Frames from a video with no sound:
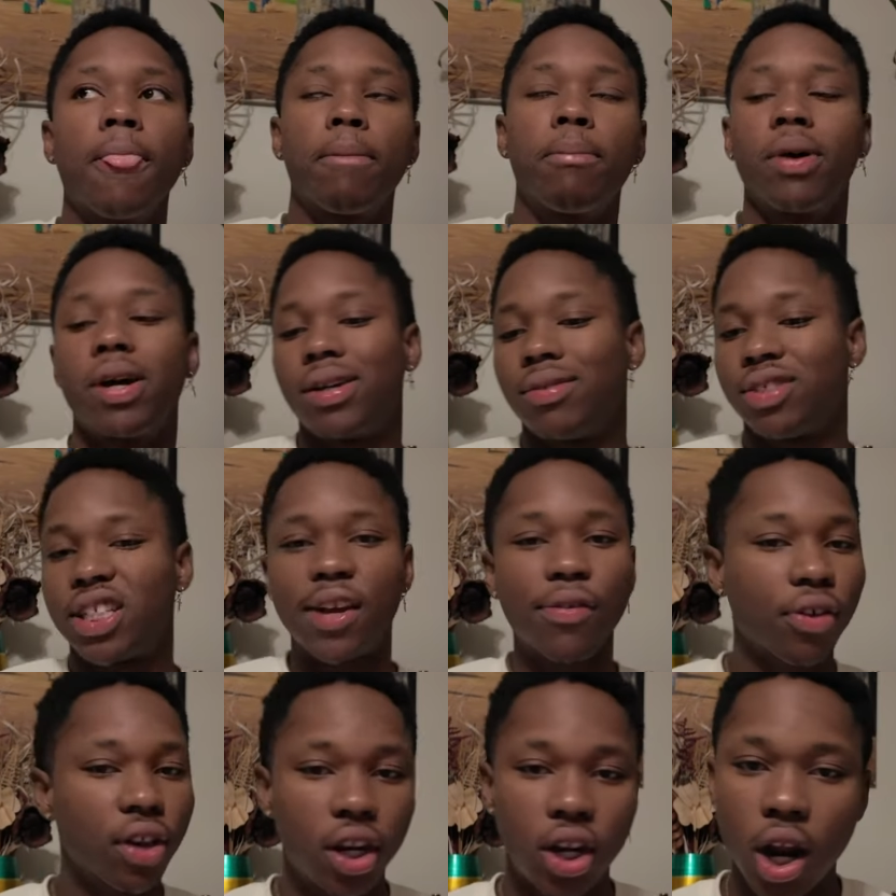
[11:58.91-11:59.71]
But
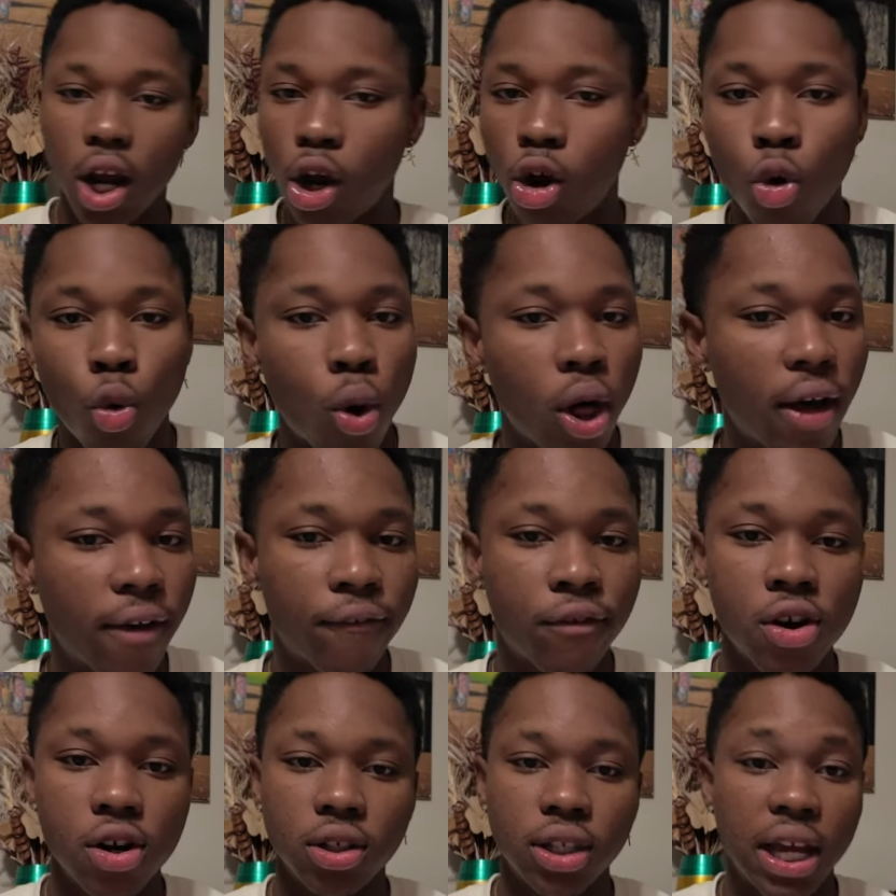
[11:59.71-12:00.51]
definitely did not go well
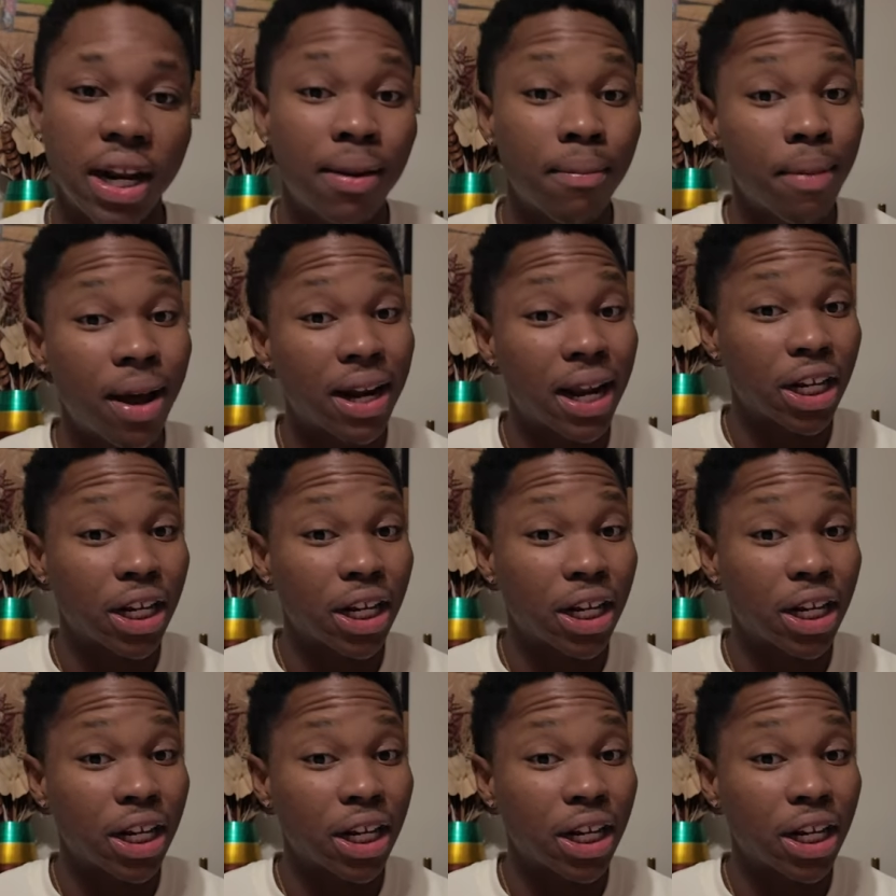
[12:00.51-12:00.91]
at first. And in my